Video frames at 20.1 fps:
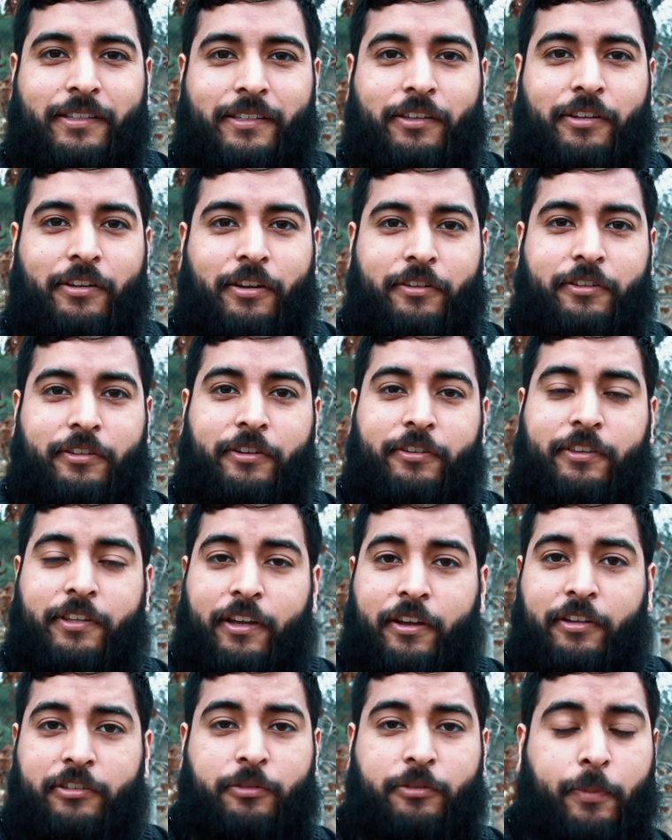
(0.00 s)
You know, they're
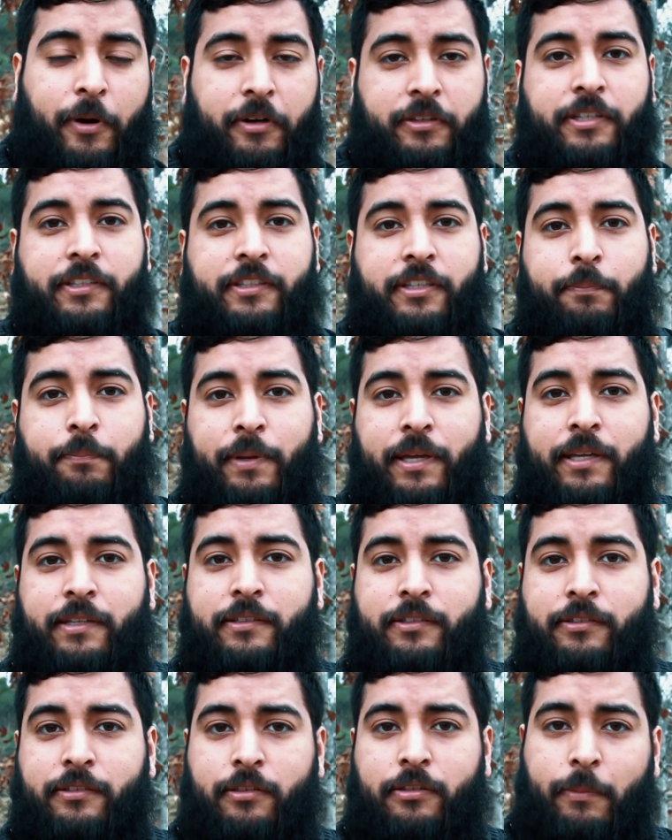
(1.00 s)
there, they're
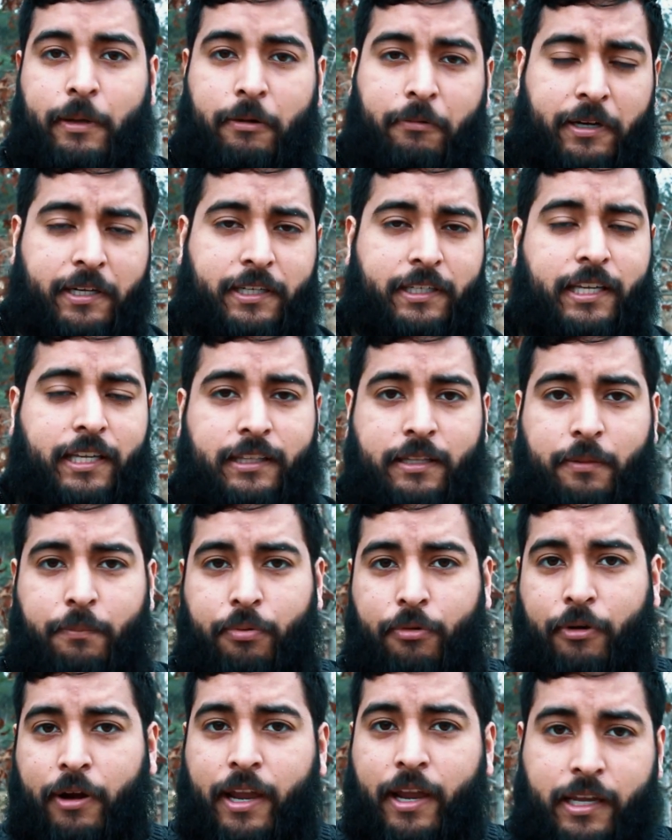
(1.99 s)
participants. You may want to get them
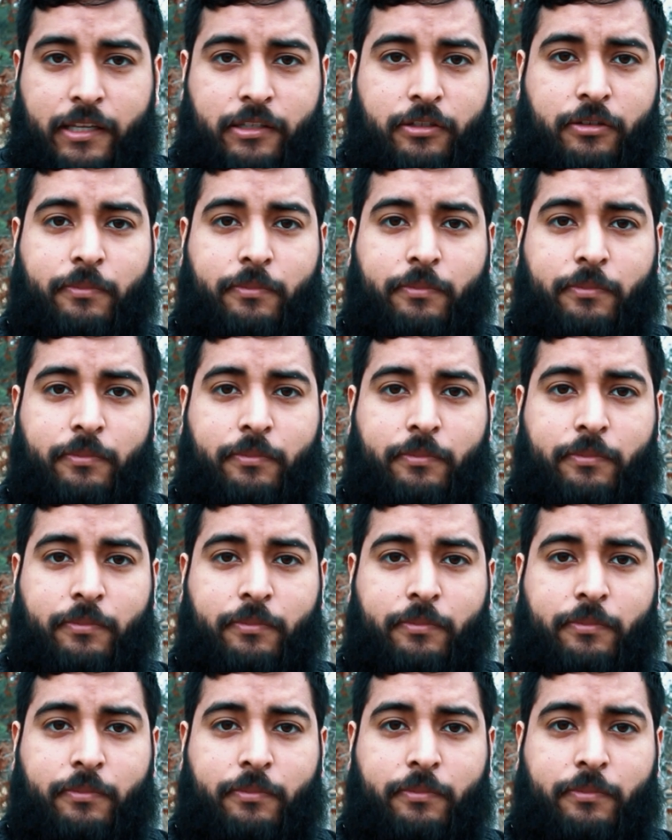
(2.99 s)
praying.